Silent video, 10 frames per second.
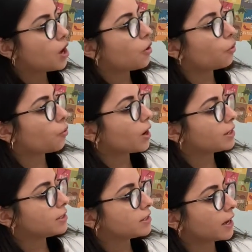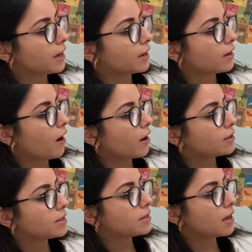One day, God
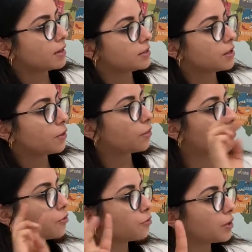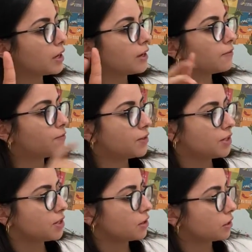sent three
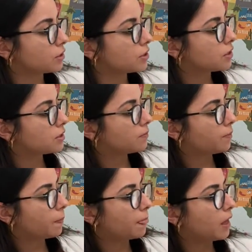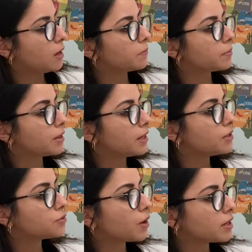visitors.
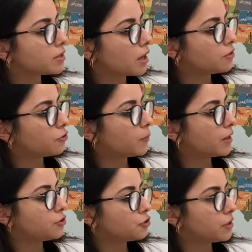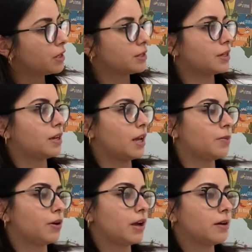Please rest under my tree, said
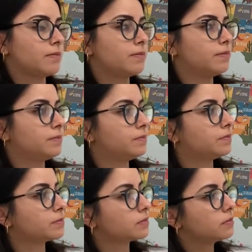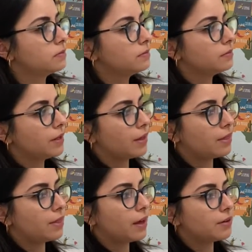Abraham.
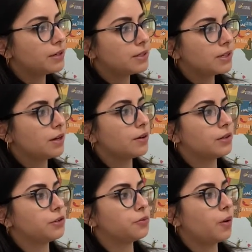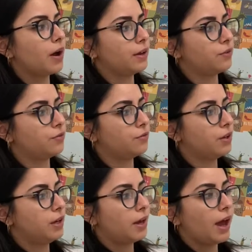There is Sarah, your wife,
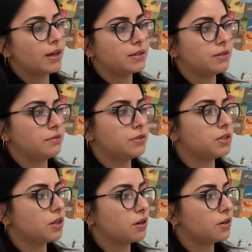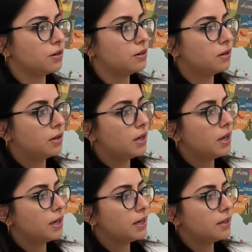asked the visitor.
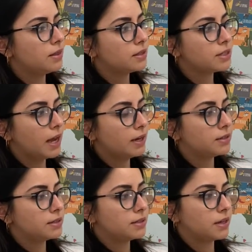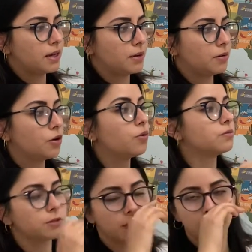In the tent, said Abraham.
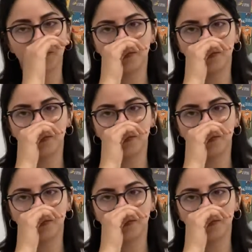Oh, sorry.